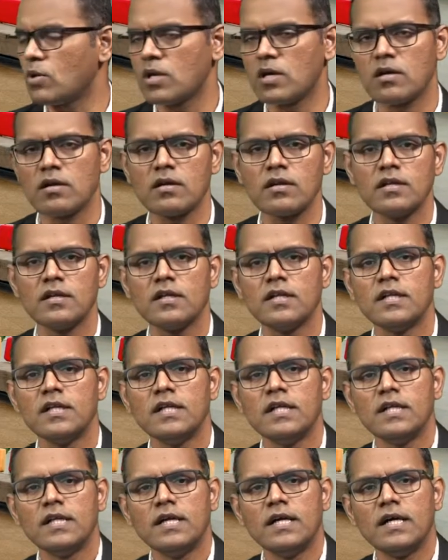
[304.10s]
where
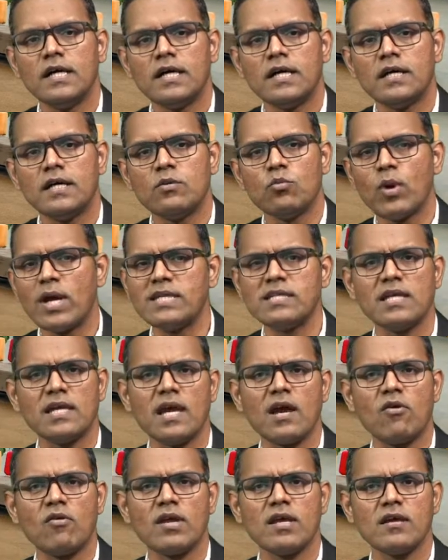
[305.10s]
waiting
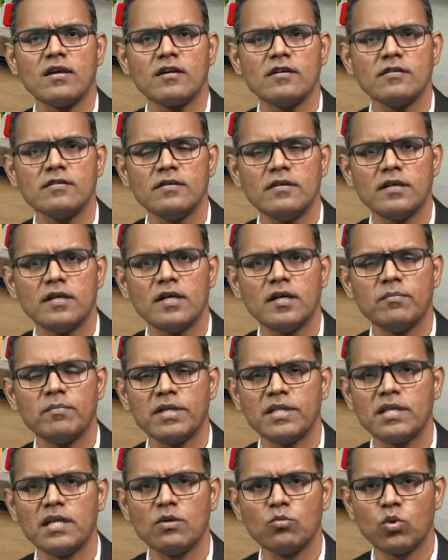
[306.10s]
area.
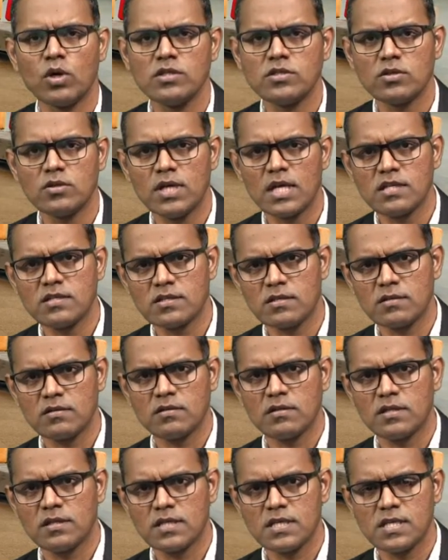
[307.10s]
But then once you enter
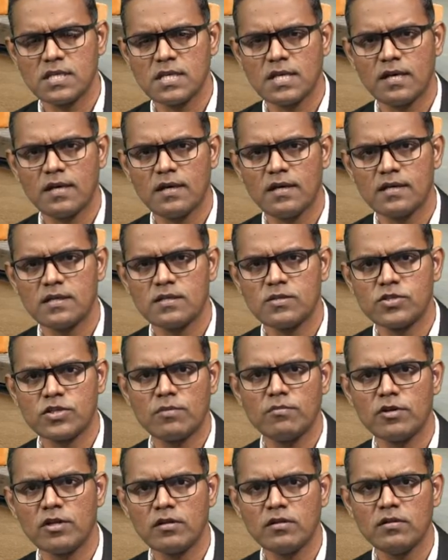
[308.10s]
the
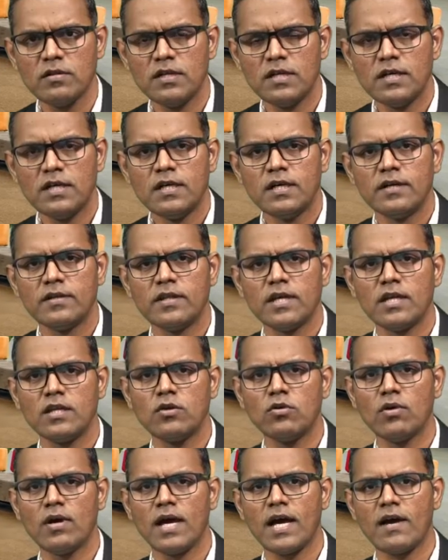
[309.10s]
terminal, then
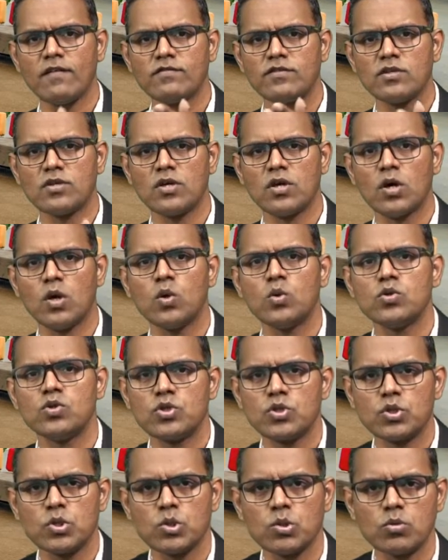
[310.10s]
you have to go
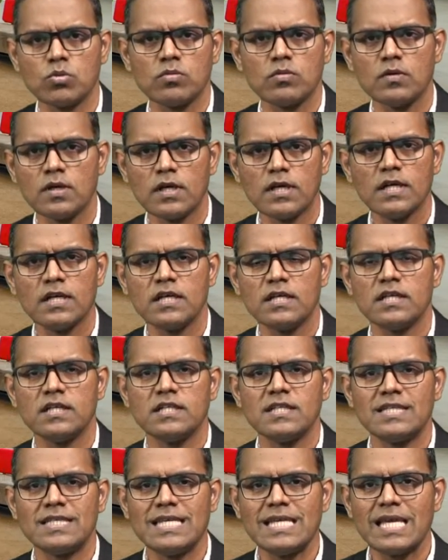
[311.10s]
to
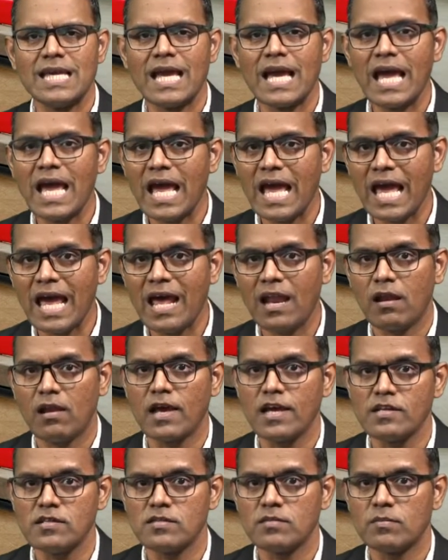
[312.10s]
the
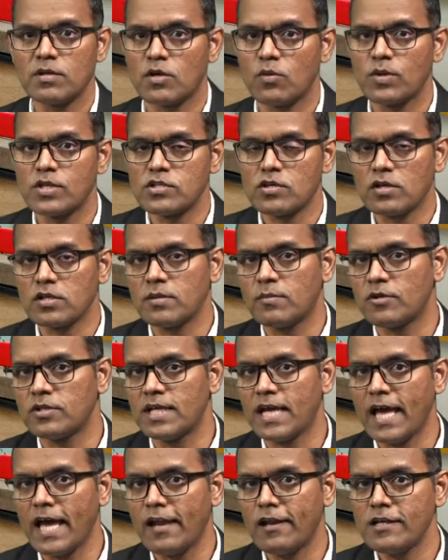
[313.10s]
airlines, because we talked about
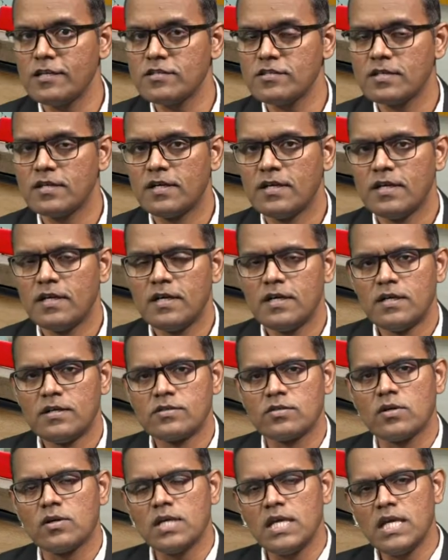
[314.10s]
the airlines.
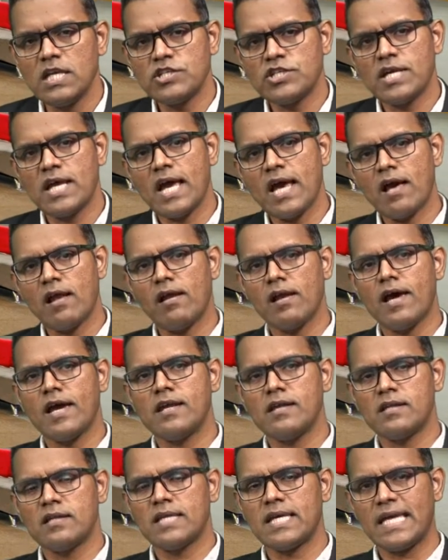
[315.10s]
So each
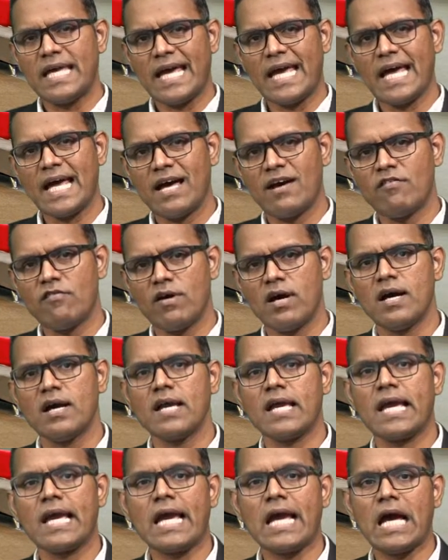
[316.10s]
airline, they have a
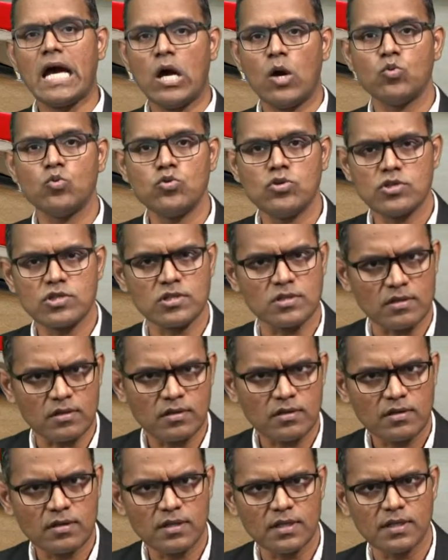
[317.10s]
counter.
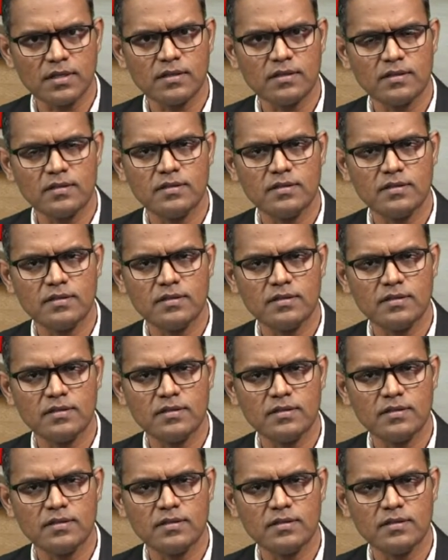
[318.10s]
Yeah,